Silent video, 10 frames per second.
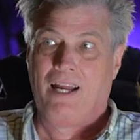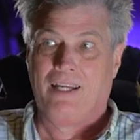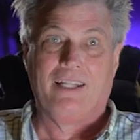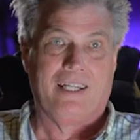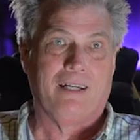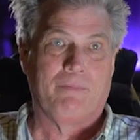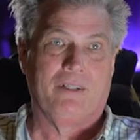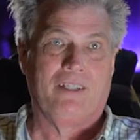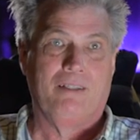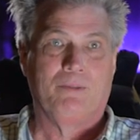And they kept
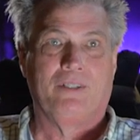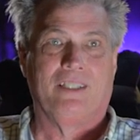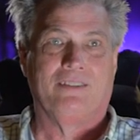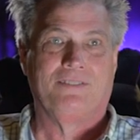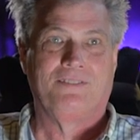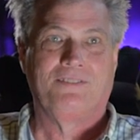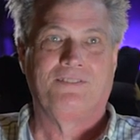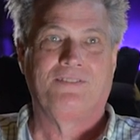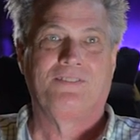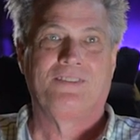their chemo down,
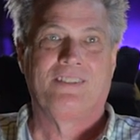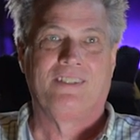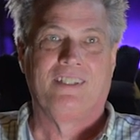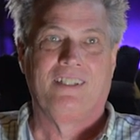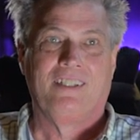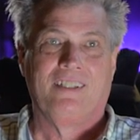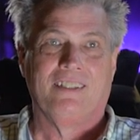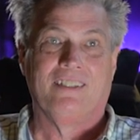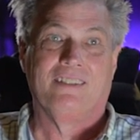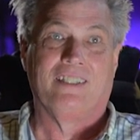
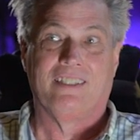you know?